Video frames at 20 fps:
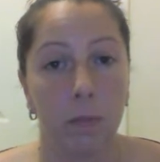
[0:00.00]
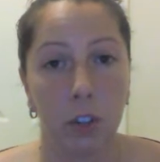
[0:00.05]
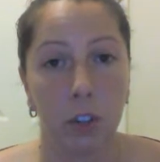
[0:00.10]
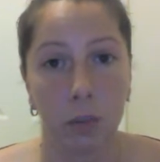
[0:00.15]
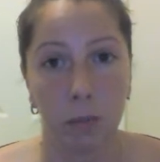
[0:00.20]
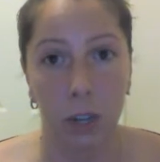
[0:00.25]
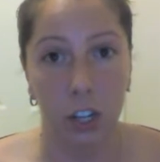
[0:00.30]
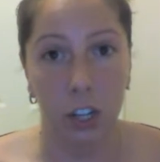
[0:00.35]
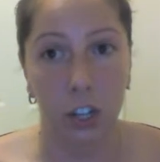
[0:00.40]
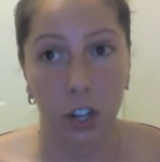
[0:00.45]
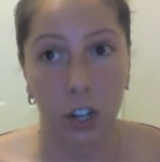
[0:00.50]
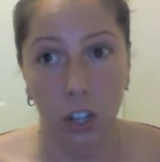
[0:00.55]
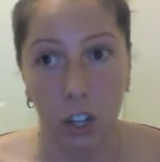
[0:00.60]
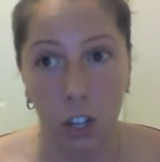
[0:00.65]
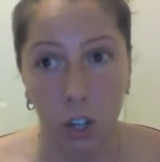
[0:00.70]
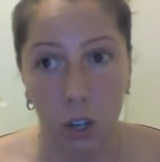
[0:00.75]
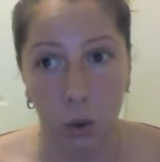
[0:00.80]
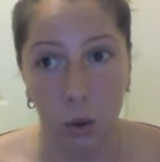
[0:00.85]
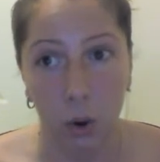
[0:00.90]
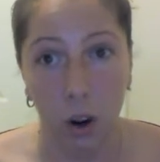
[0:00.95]
Just make sure
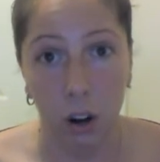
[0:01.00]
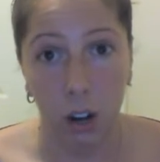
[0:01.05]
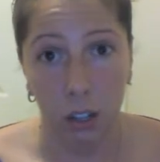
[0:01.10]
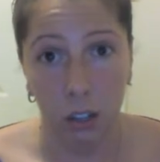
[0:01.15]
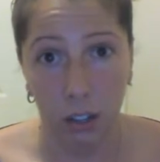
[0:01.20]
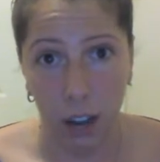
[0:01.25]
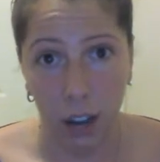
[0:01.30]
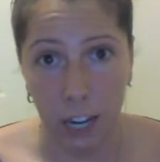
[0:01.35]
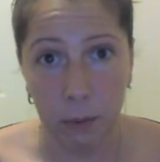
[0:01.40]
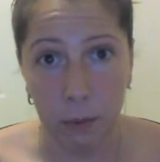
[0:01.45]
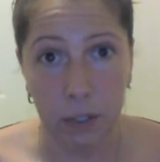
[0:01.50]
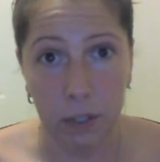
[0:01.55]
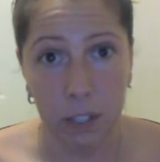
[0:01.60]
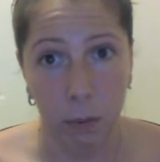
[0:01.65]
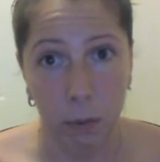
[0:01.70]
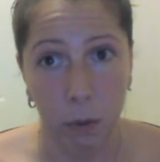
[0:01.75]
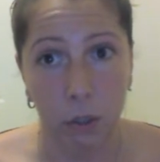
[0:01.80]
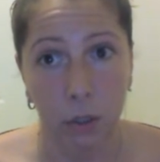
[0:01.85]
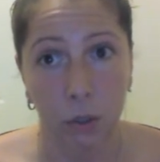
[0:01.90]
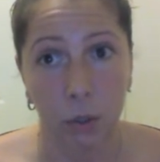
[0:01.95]
that you are aligned with
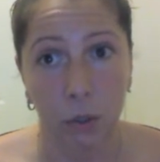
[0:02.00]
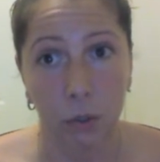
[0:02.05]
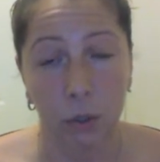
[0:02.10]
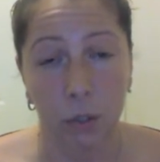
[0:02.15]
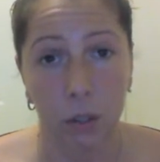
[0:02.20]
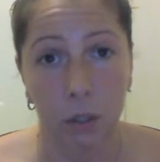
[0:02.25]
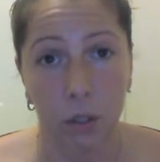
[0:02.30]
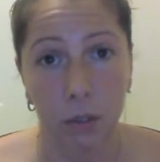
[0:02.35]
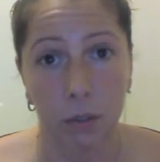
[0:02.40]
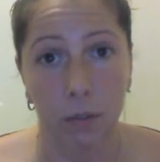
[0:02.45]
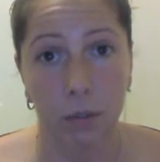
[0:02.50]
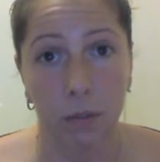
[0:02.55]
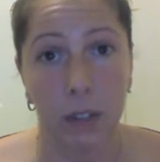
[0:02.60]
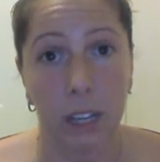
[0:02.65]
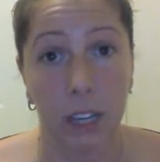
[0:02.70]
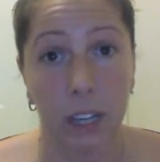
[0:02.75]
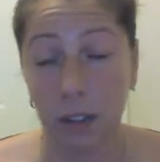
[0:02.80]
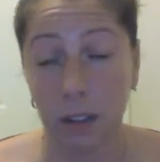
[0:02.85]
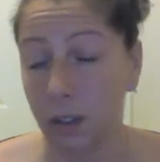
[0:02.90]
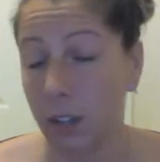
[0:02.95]
someone who's
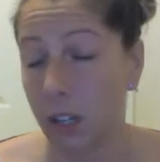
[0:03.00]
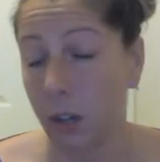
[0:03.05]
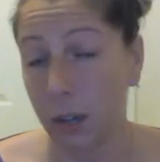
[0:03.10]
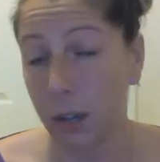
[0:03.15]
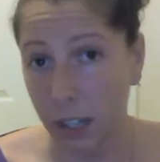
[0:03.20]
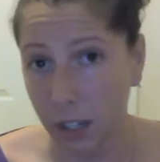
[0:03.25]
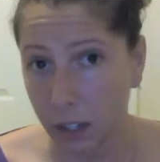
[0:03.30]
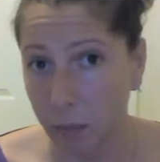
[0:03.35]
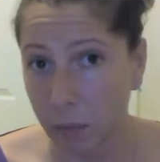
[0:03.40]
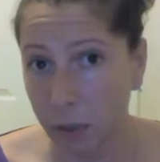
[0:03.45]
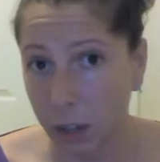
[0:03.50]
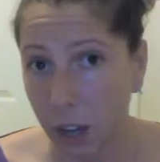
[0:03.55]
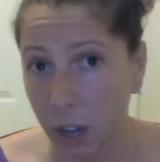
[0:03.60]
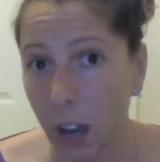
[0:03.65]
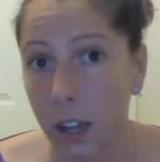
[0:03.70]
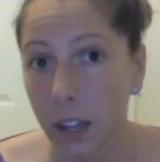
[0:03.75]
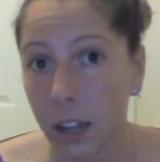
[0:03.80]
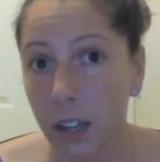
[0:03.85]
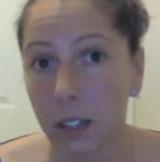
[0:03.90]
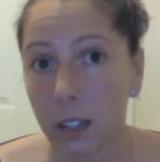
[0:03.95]
in
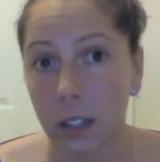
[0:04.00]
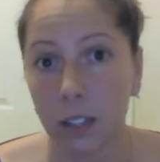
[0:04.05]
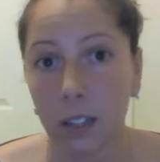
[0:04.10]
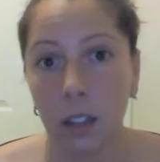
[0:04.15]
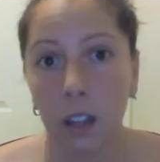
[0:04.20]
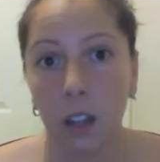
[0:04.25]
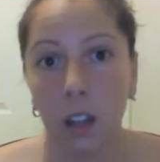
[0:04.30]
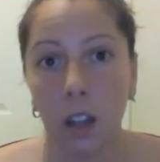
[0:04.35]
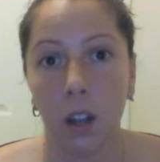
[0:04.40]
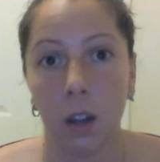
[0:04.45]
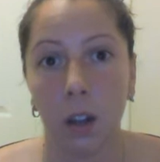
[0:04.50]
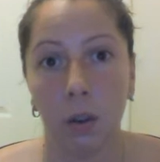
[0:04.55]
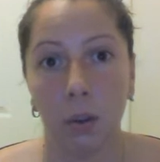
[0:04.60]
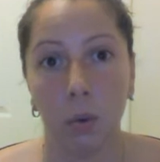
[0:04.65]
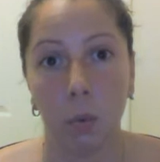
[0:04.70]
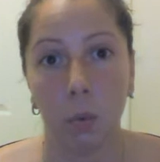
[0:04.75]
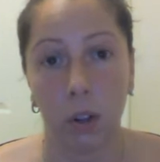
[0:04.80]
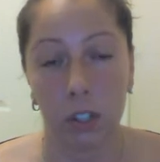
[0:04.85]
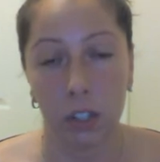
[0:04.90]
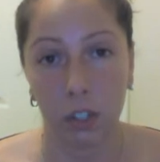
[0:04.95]
compliance,
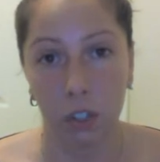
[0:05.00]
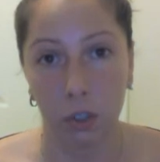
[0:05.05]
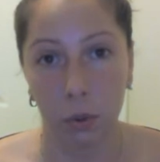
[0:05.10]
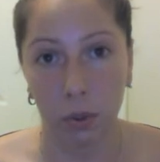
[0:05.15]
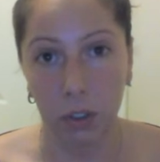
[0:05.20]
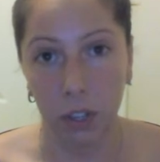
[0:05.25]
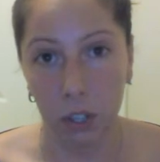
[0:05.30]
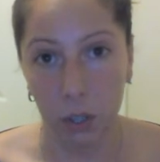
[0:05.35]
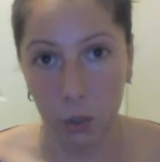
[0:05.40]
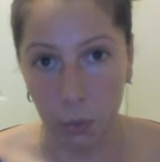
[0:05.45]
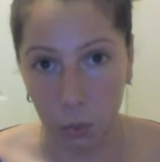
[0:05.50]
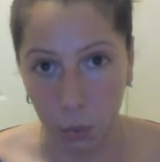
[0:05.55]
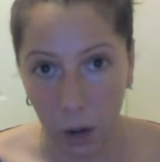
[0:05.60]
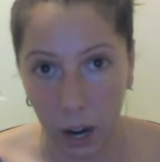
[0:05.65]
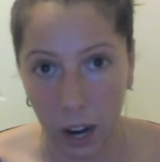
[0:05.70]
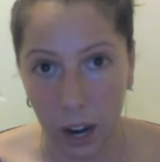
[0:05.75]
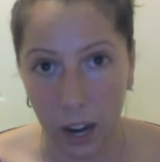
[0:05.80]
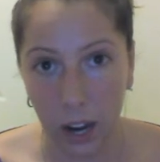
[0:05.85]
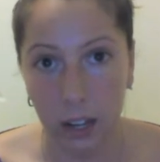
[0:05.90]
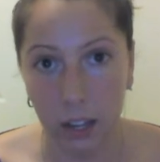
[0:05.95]
who wants to do things
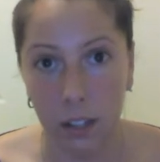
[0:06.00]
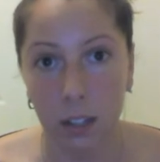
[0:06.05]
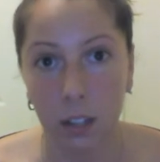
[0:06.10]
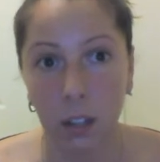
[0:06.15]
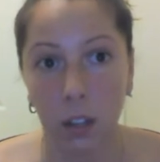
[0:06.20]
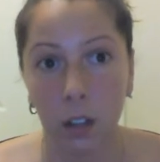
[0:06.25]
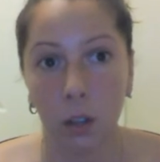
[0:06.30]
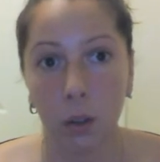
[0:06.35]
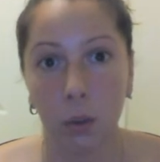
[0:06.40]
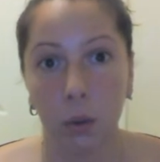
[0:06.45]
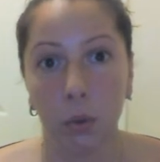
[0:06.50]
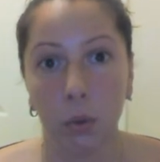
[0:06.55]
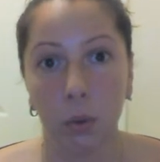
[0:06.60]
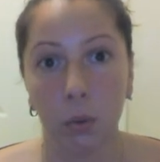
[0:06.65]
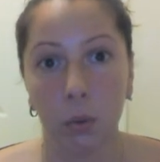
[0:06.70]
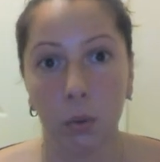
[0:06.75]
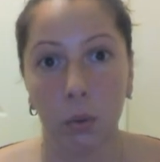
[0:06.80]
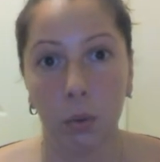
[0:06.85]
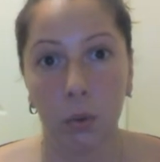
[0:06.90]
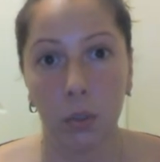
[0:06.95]
right,
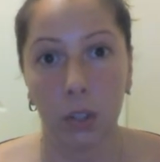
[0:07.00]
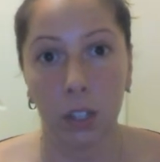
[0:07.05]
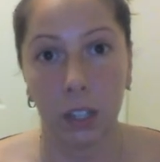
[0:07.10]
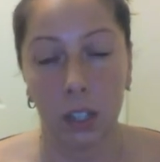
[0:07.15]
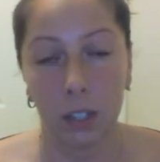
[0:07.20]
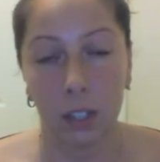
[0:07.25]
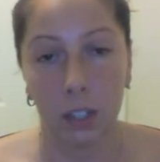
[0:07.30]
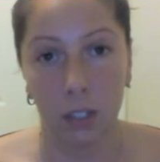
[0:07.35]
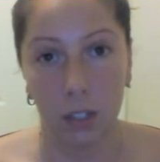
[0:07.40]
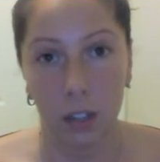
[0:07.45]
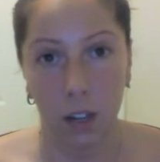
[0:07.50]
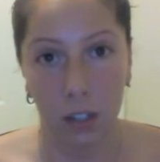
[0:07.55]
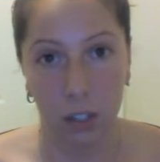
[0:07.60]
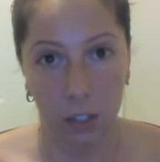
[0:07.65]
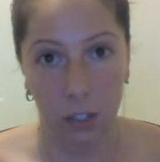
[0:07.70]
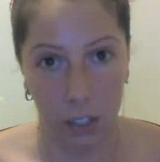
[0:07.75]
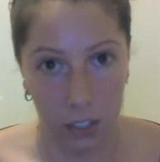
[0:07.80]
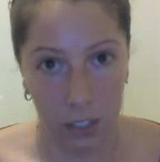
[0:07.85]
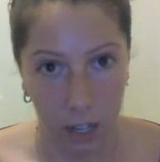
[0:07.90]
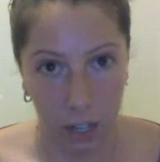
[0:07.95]
who is
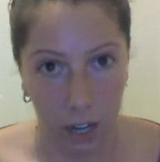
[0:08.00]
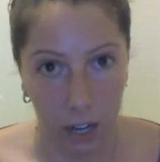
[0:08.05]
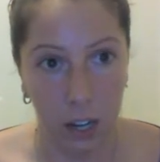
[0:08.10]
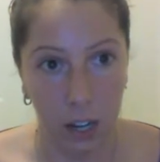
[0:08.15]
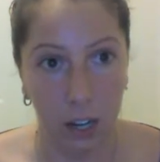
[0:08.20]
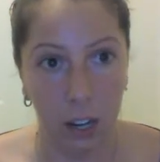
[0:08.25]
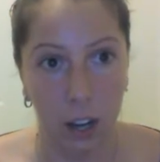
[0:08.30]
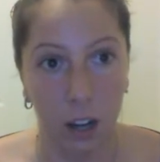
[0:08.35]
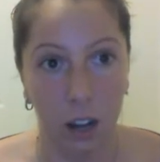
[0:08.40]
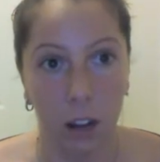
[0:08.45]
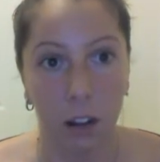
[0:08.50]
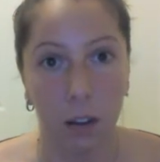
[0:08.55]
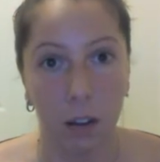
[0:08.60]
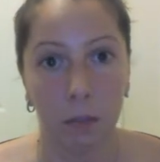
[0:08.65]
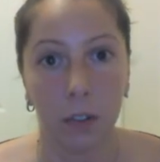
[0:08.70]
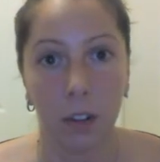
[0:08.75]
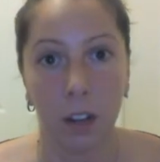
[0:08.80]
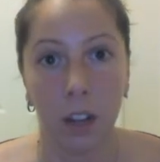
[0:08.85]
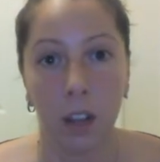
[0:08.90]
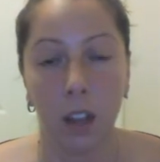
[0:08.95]
understanding
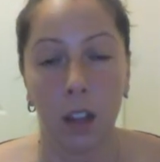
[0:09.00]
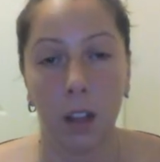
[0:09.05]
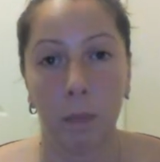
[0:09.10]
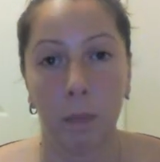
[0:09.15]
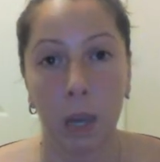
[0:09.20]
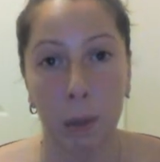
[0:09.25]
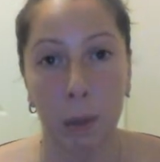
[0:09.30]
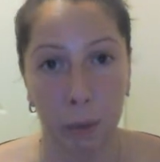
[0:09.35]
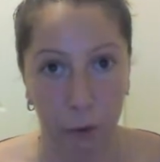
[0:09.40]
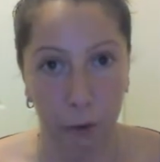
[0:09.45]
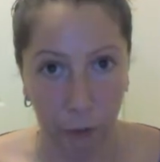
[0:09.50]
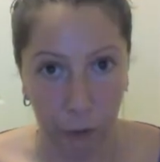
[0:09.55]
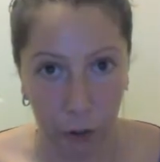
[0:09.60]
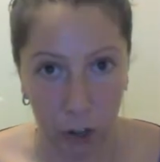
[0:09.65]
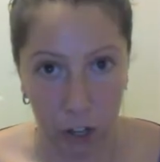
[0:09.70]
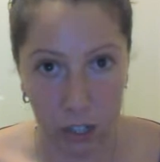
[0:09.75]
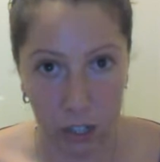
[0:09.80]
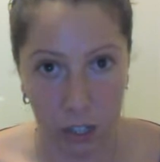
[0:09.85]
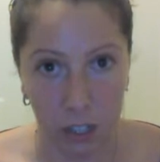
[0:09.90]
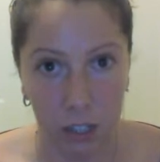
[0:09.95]
of people
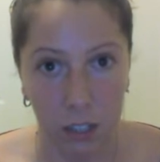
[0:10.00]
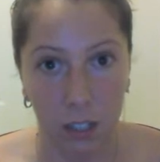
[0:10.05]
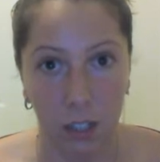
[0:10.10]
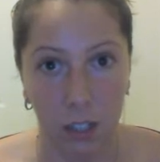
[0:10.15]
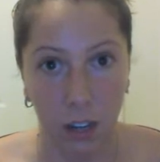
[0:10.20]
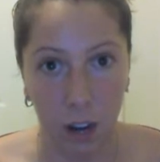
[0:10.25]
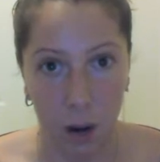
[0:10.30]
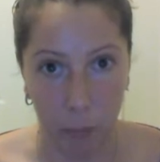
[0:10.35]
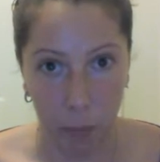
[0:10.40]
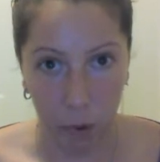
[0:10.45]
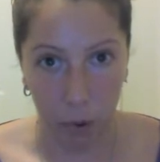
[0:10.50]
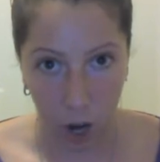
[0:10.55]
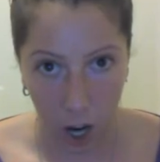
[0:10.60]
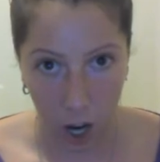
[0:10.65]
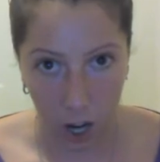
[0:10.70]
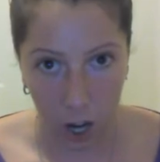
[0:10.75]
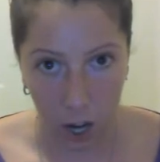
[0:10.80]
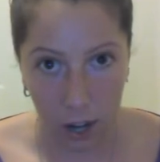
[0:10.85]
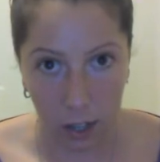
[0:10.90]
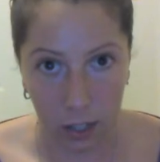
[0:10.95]
first, not
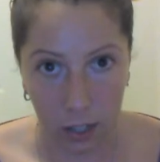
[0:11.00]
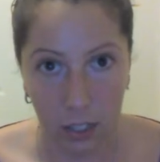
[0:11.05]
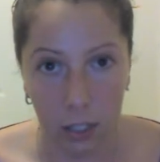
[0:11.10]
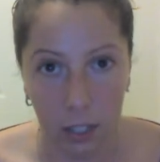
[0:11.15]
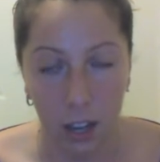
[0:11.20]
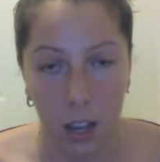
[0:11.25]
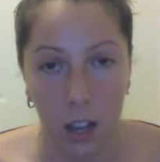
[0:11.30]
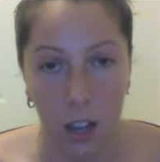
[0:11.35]
products.